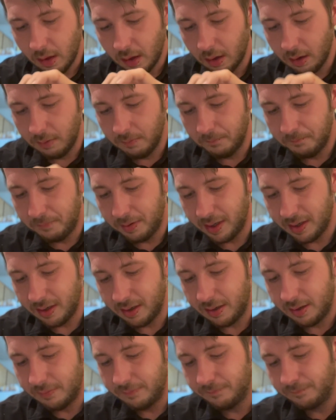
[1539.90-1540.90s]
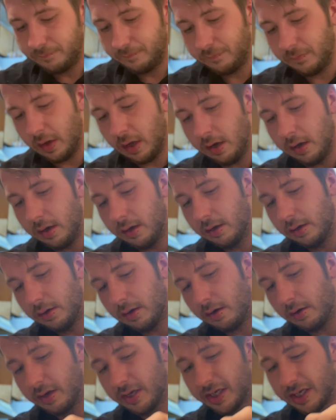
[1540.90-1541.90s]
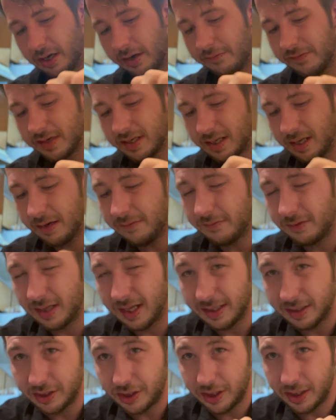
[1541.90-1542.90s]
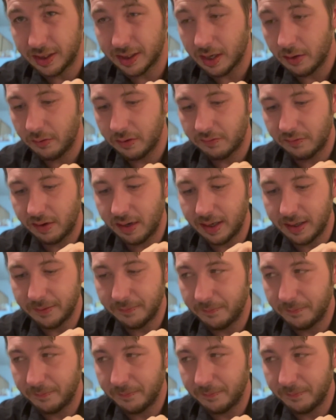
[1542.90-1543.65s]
But on a surface level, like shit's going right.